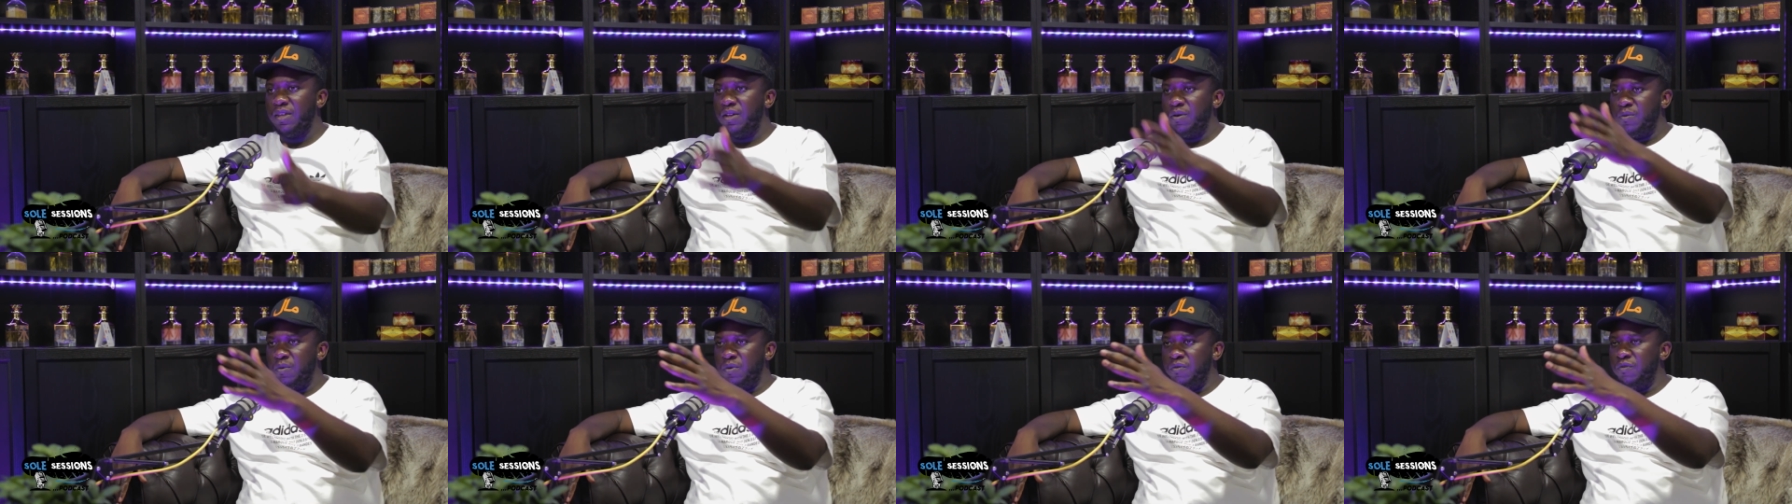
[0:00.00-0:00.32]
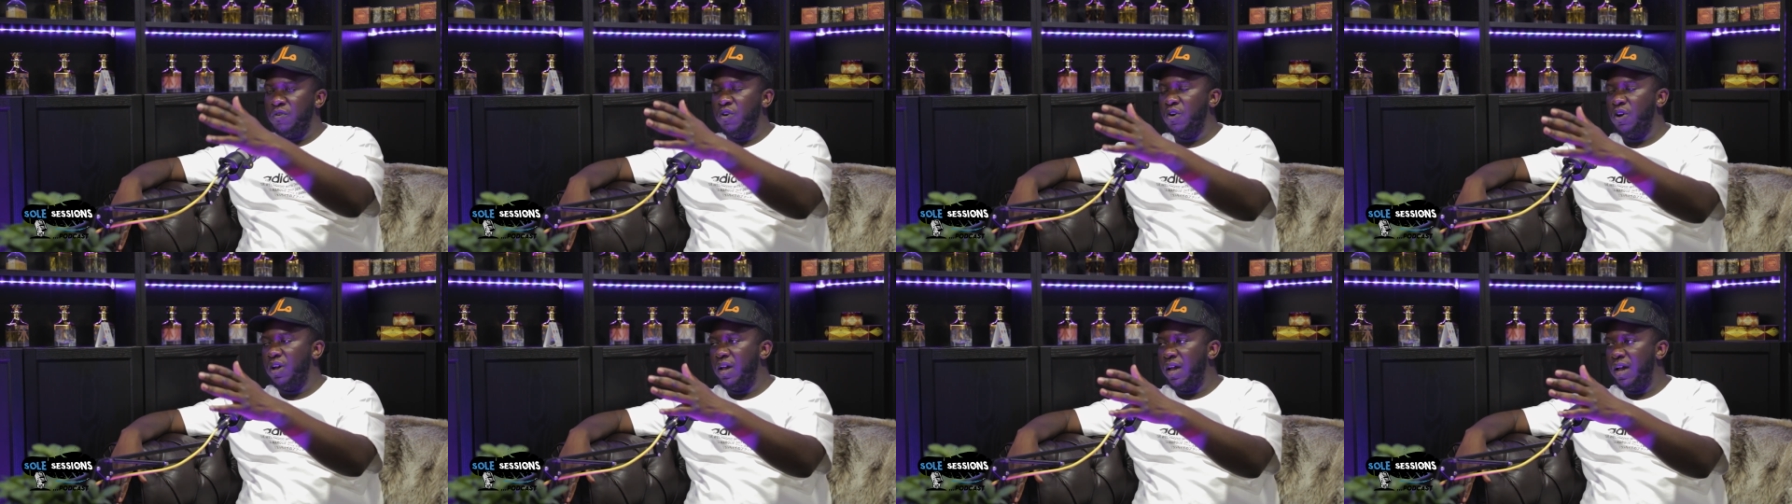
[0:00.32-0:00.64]
We've
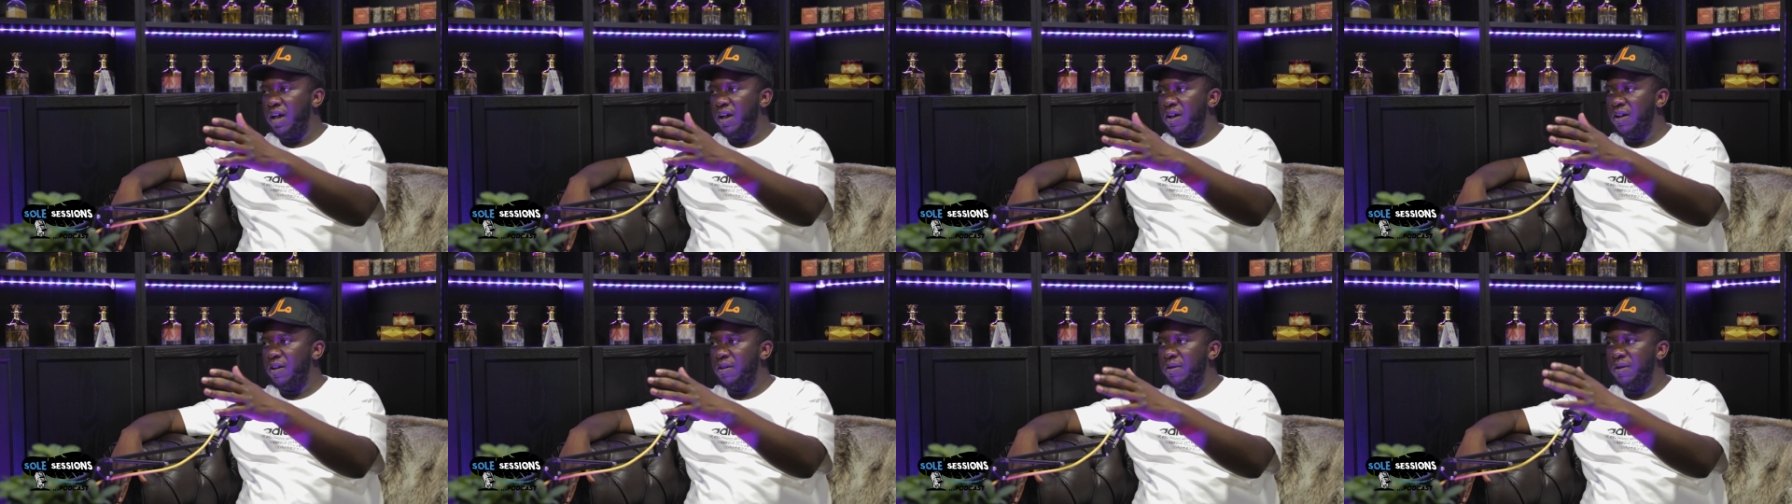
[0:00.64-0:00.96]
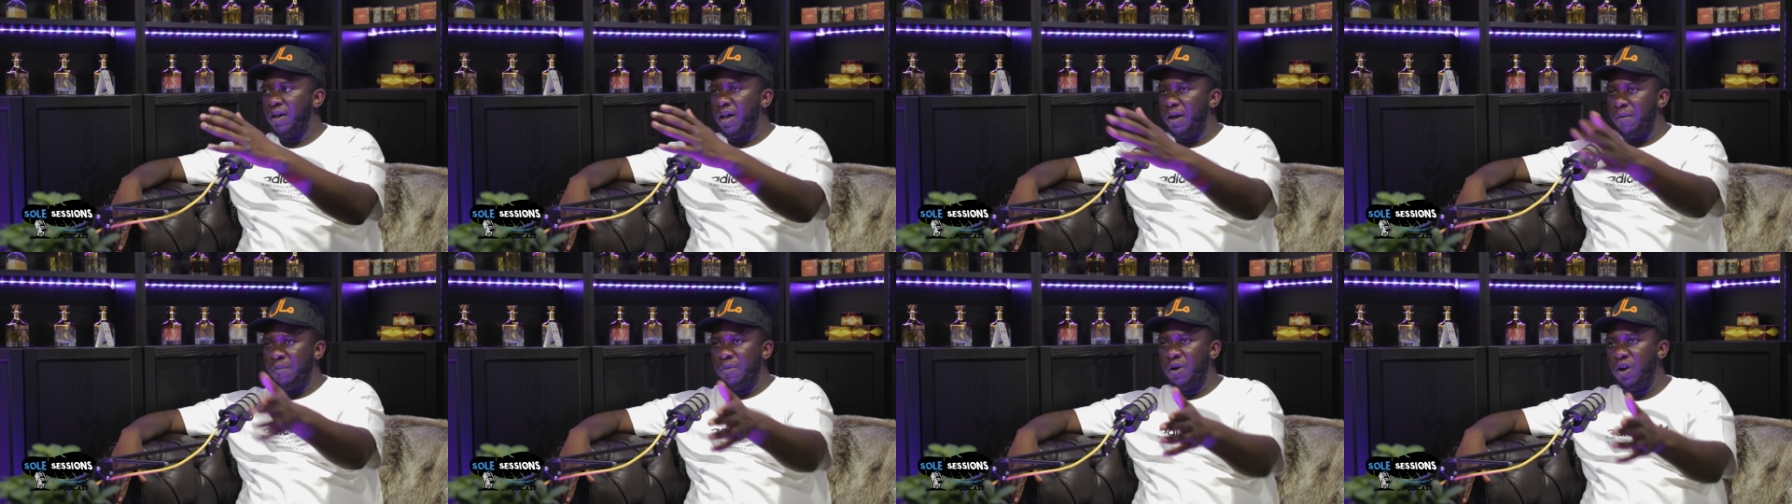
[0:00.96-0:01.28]
got
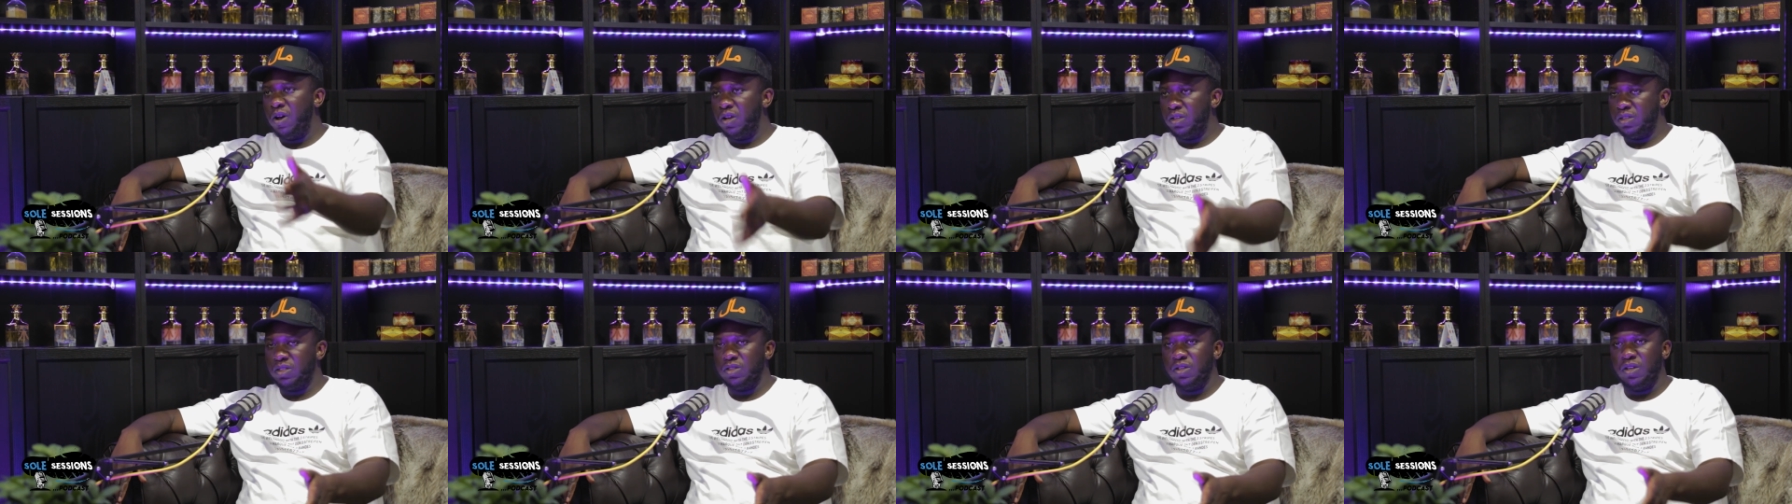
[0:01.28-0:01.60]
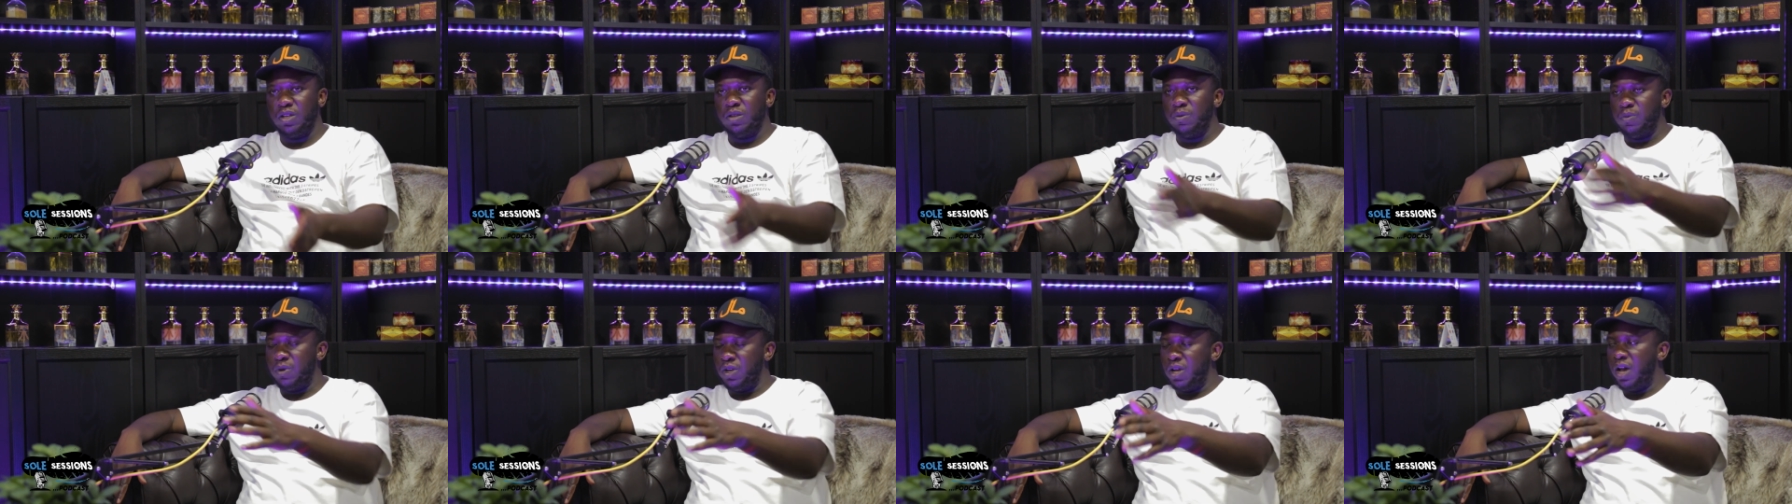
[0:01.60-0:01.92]
our masks
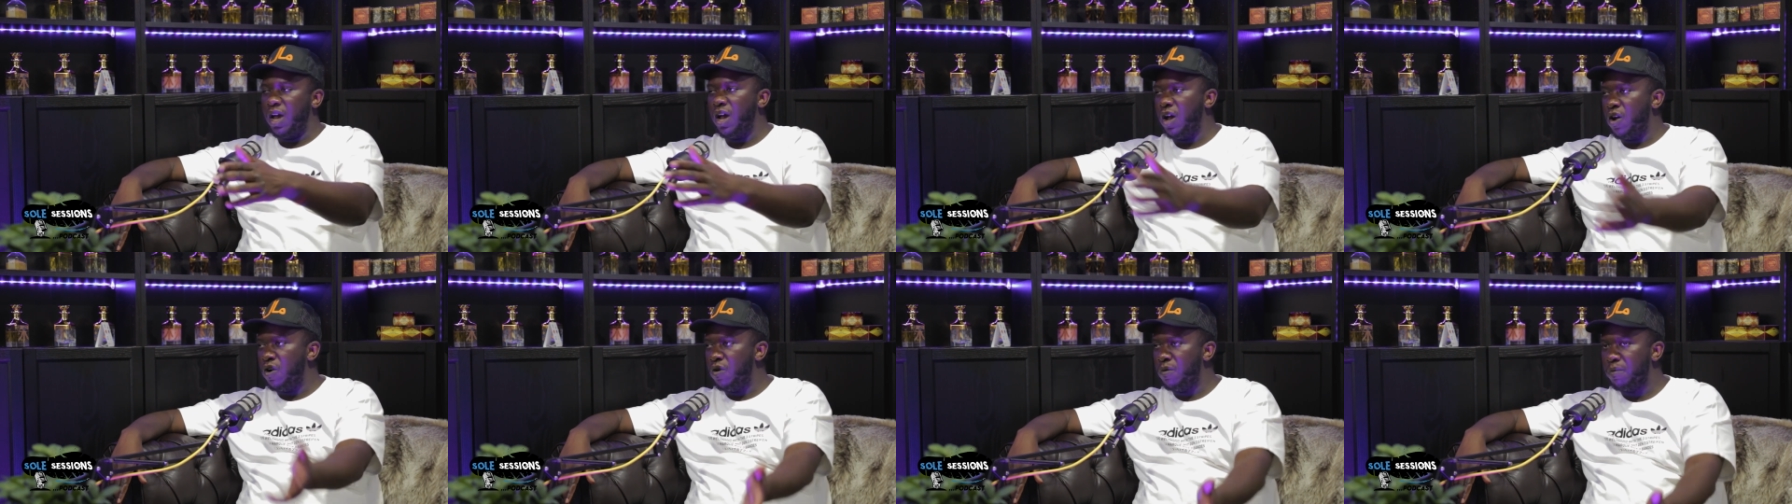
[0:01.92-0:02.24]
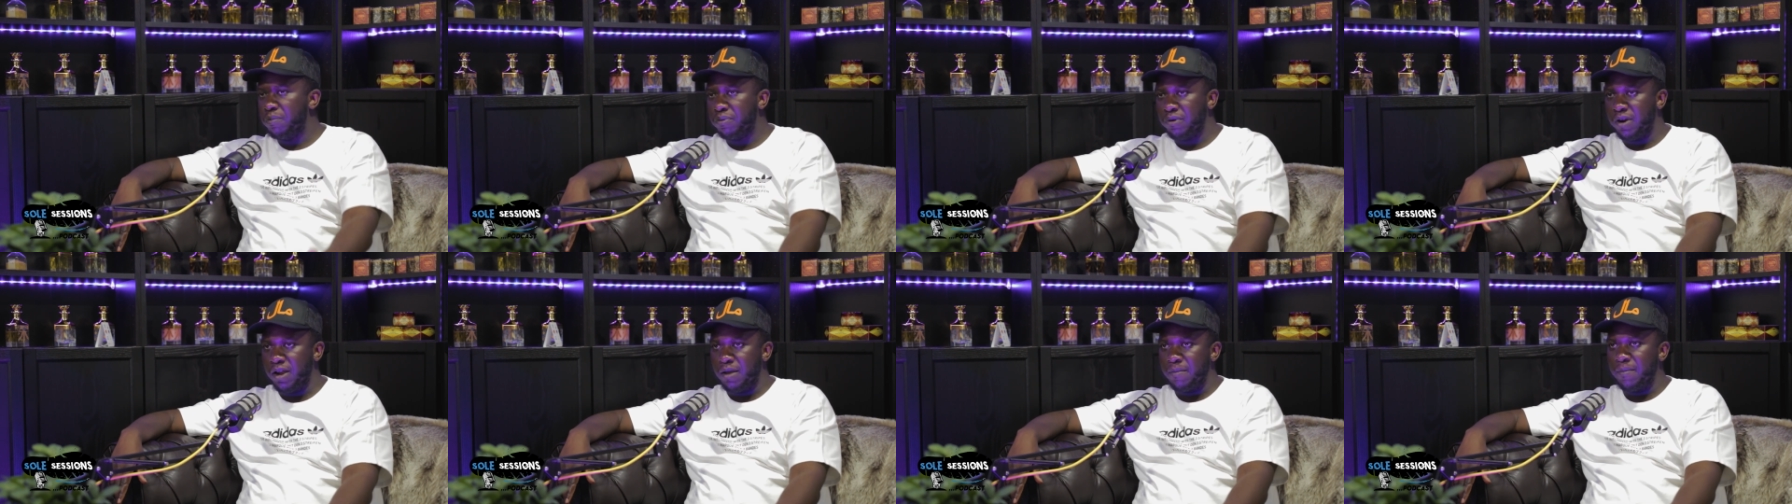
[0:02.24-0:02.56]
on. We got our own
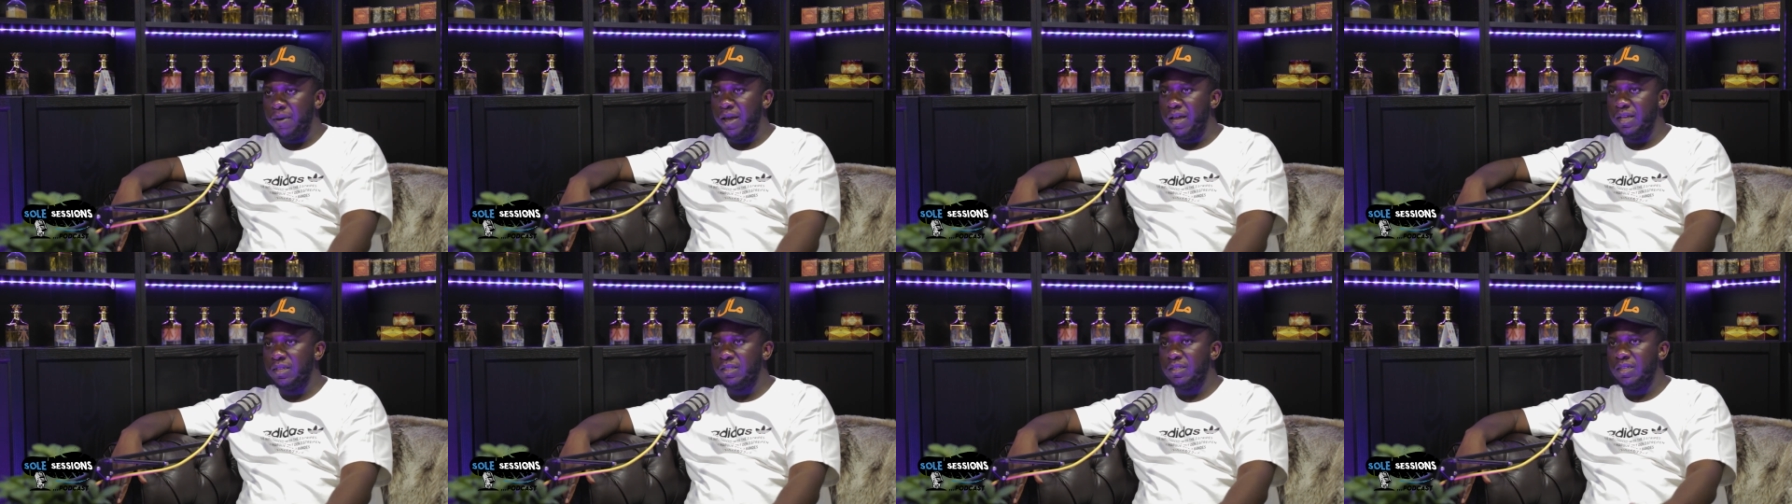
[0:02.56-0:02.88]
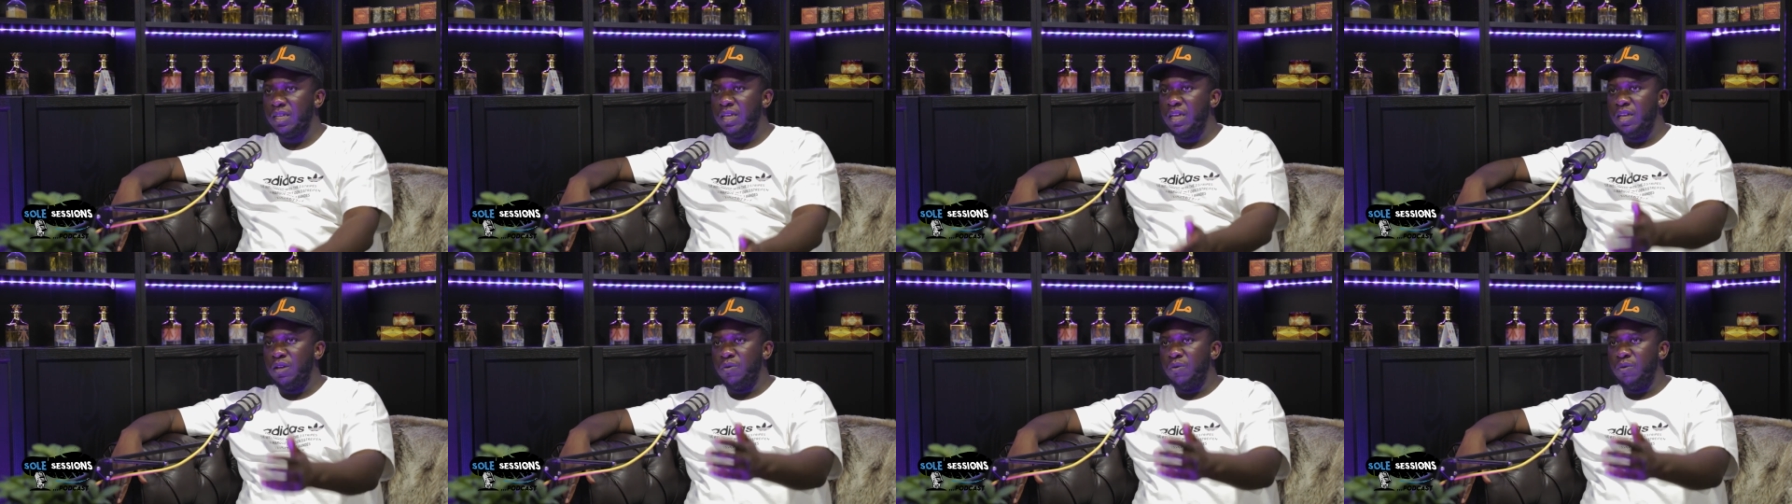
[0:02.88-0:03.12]
prayer mats.